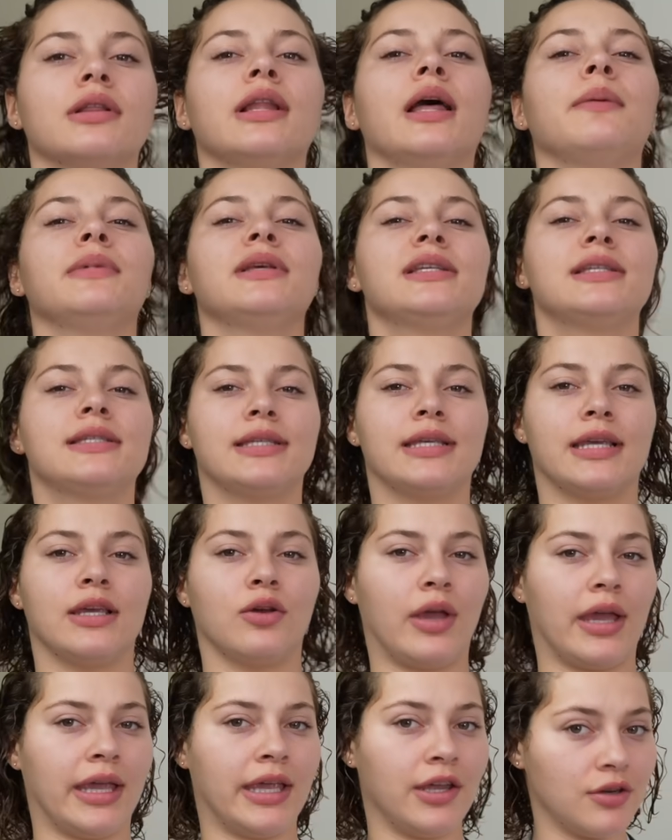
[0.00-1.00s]
Let me see.
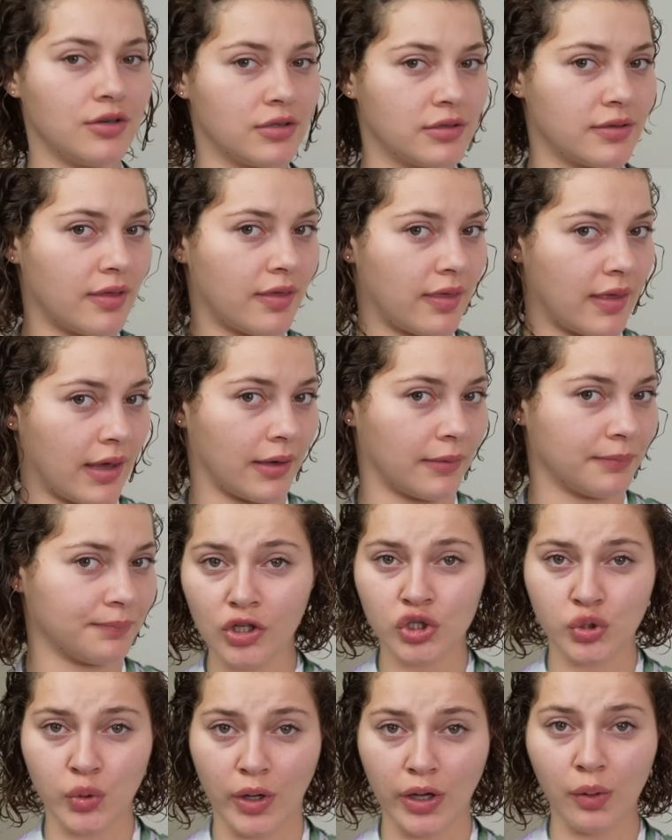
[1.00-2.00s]
Okay, here's the thing.
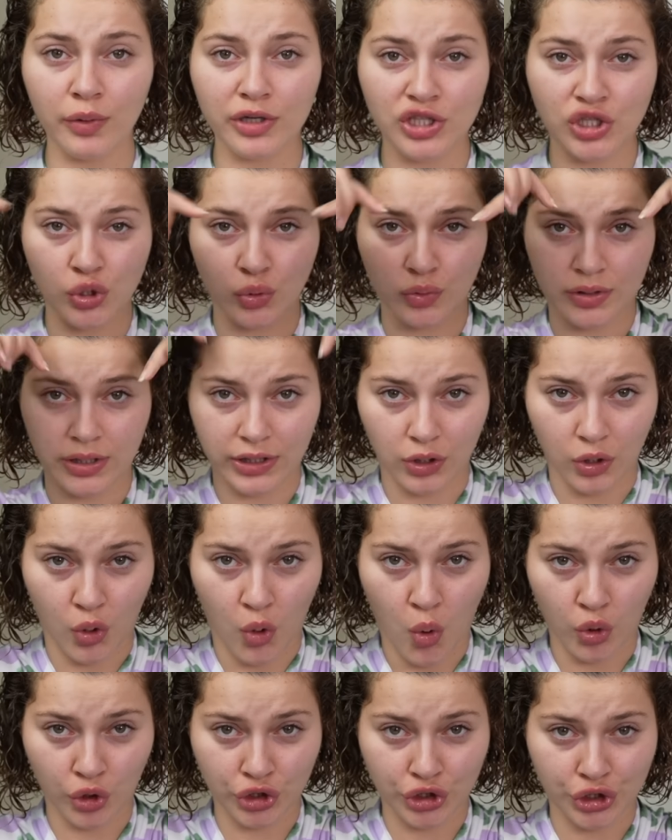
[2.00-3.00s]
So I always do the little
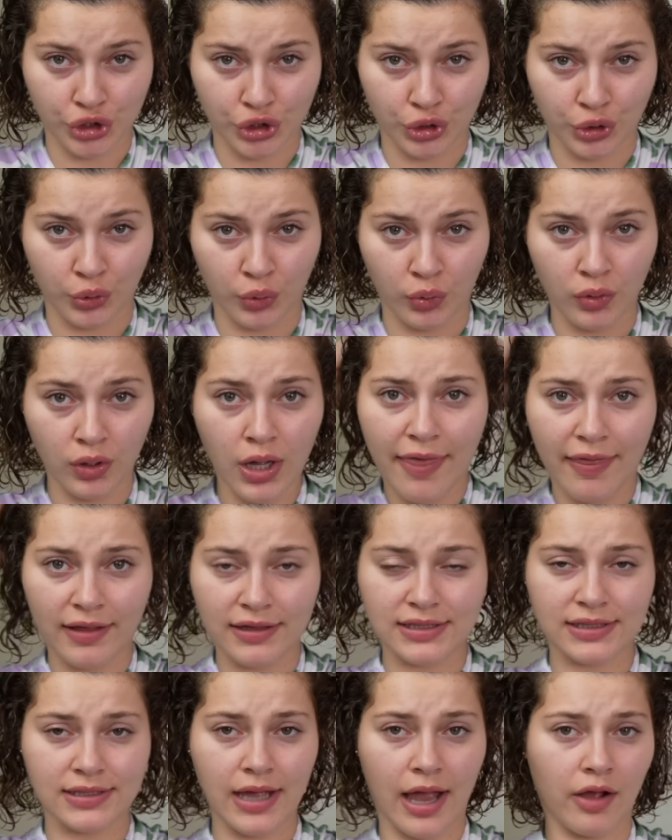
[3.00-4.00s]
horseshoe and then
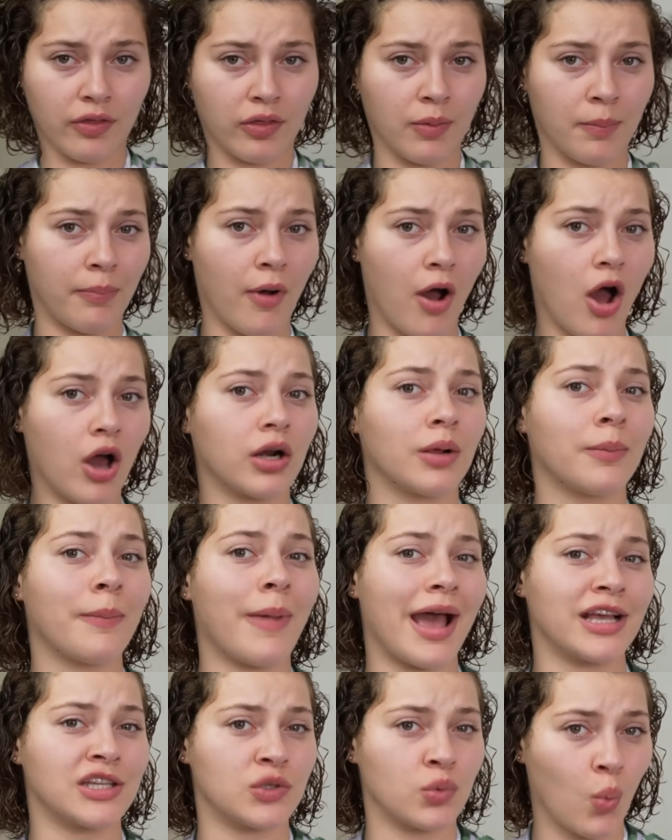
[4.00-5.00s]
style the bottom
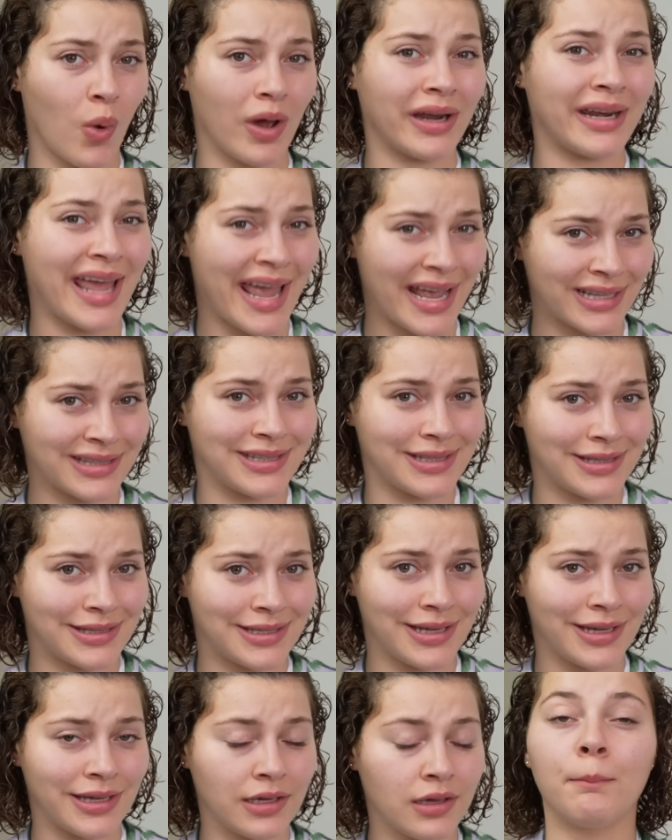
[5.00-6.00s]
as one
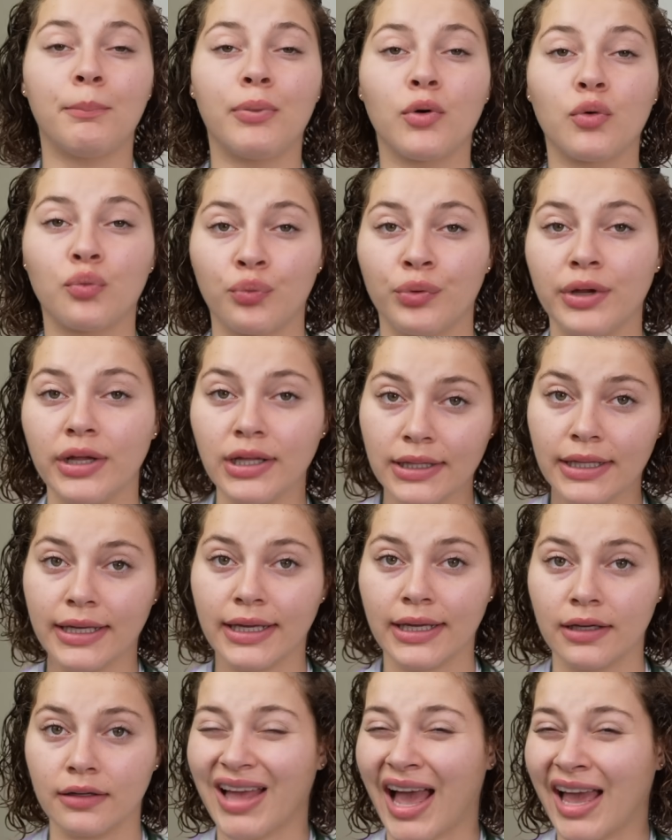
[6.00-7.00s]
entity. But
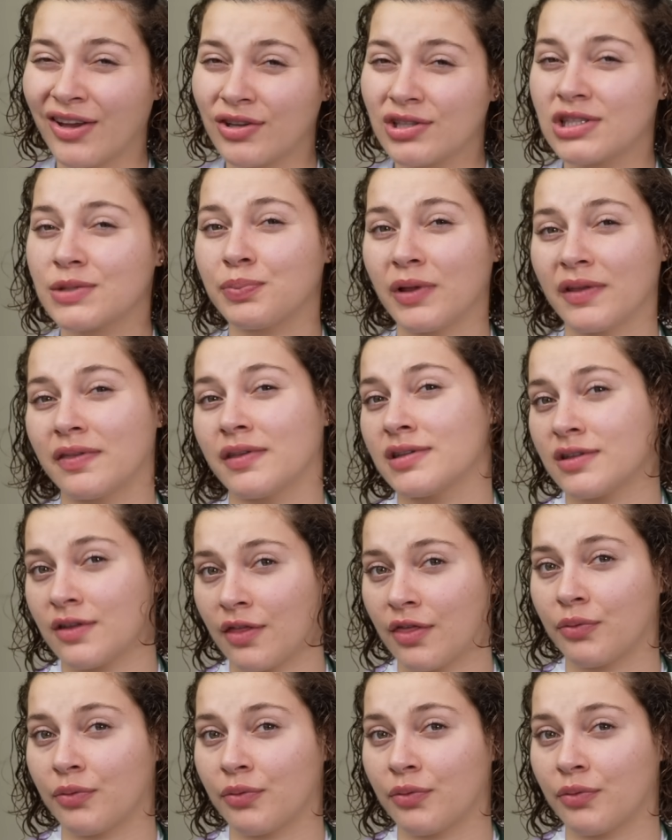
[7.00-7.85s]
really, I could split this in